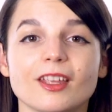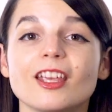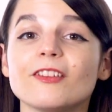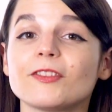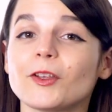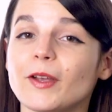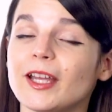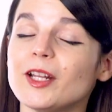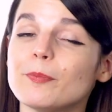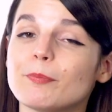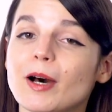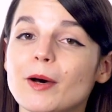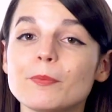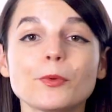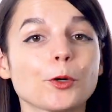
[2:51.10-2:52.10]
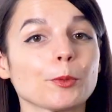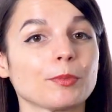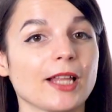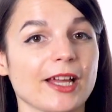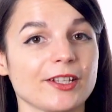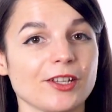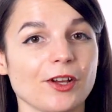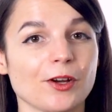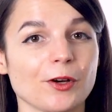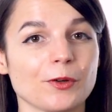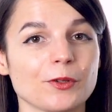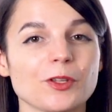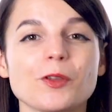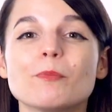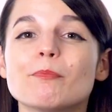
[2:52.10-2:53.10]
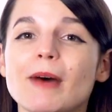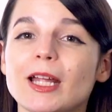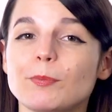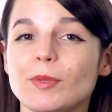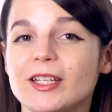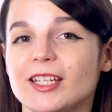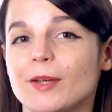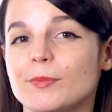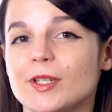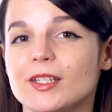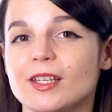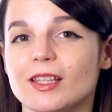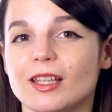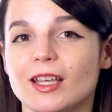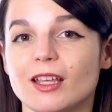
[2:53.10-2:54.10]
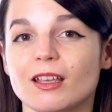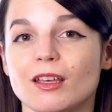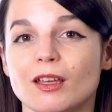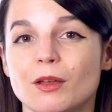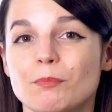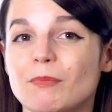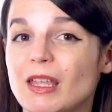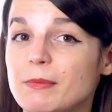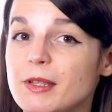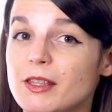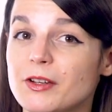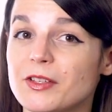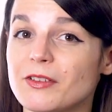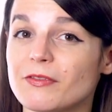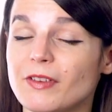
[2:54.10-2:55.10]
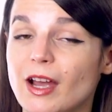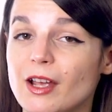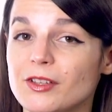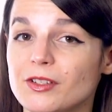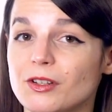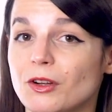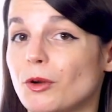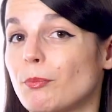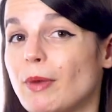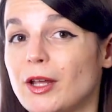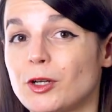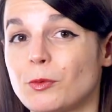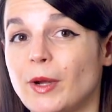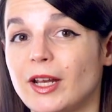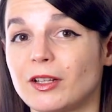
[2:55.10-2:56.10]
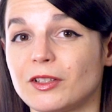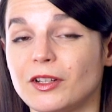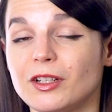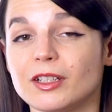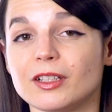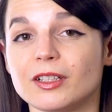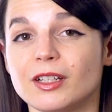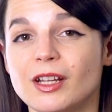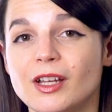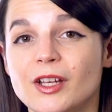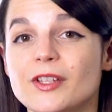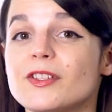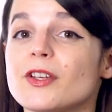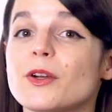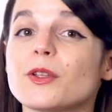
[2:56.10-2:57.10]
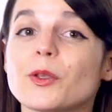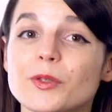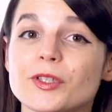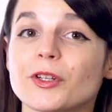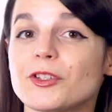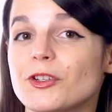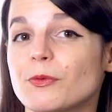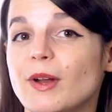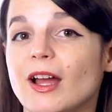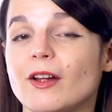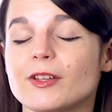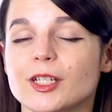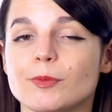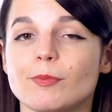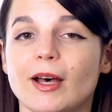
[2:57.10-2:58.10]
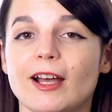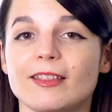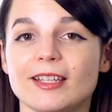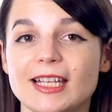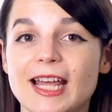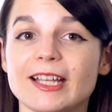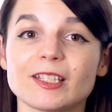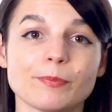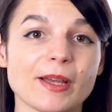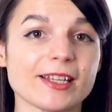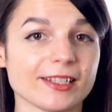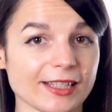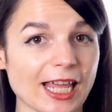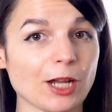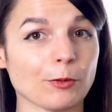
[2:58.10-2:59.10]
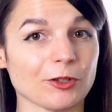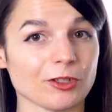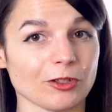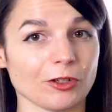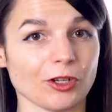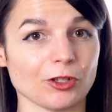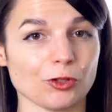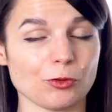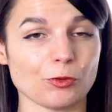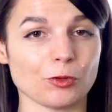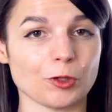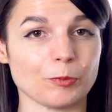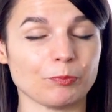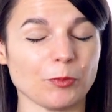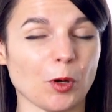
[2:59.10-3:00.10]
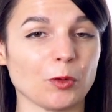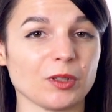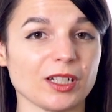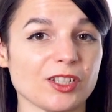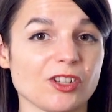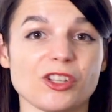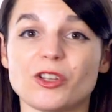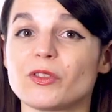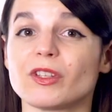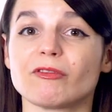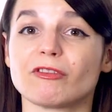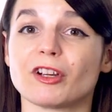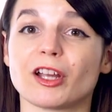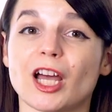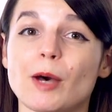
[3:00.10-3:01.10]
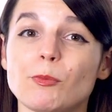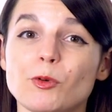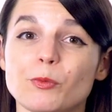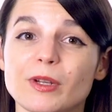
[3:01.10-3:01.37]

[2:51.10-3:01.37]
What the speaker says: If you hit a bump or plateau, you might be tempted to think, maybe there's a faster or better way to learn. So you search around and buy the next best language learning tool, only to use it for a couple